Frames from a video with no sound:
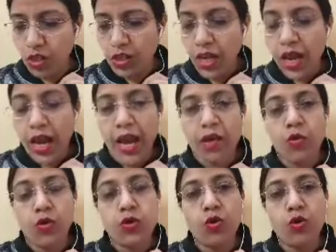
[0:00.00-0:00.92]
and also
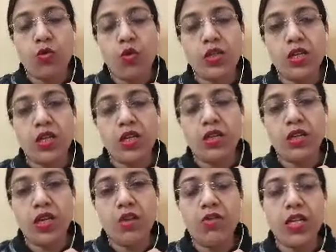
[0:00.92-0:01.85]
causing a
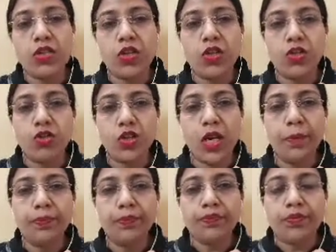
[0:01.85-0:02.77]
grievous injury
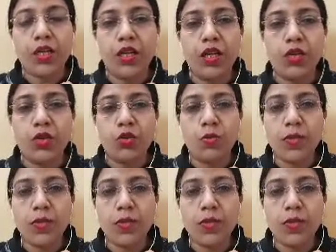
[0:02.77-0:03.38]
to Mr.